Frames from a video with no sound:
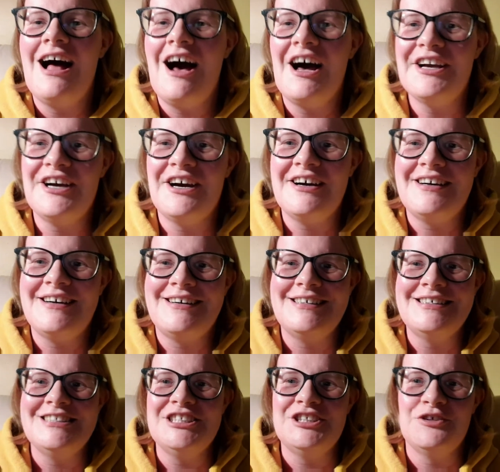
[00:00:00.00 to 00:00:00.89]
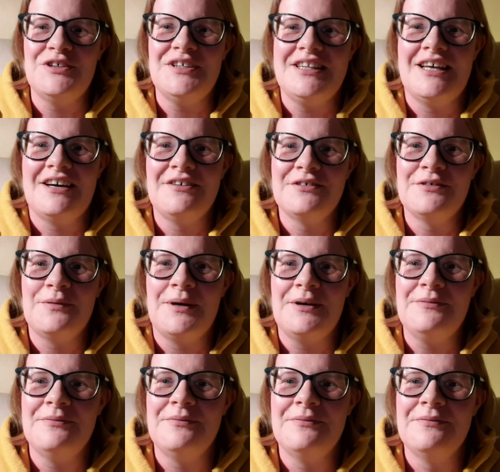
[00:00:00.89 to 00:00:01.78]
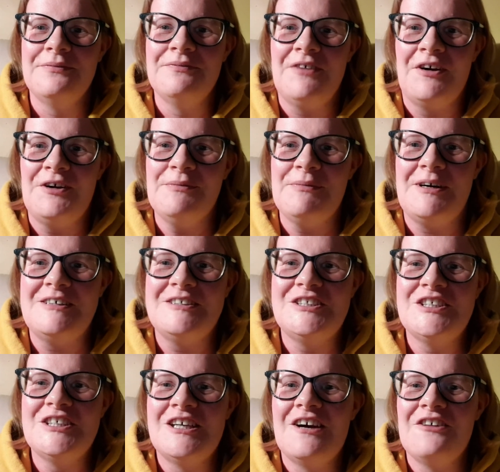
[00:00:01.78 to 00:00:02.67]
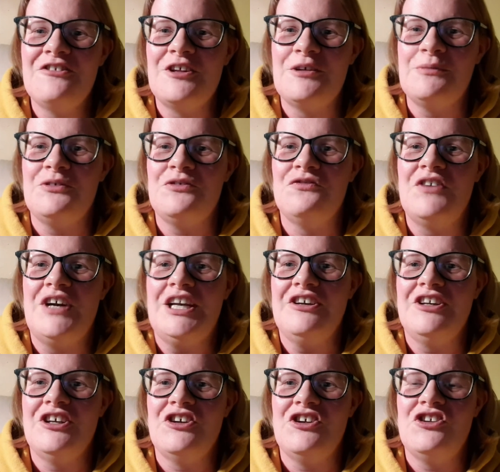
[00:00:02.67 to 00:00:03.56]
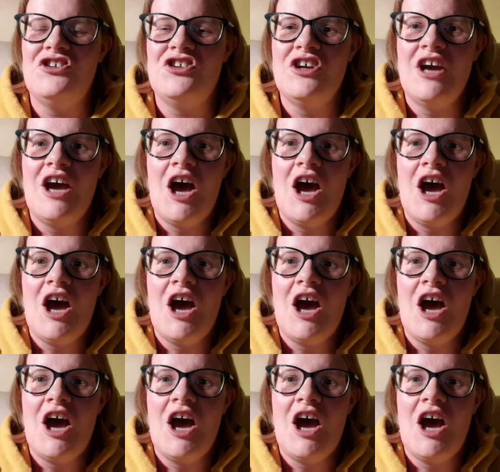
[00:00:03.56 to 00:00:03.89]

I enjoyed that quite very much. So that was really good.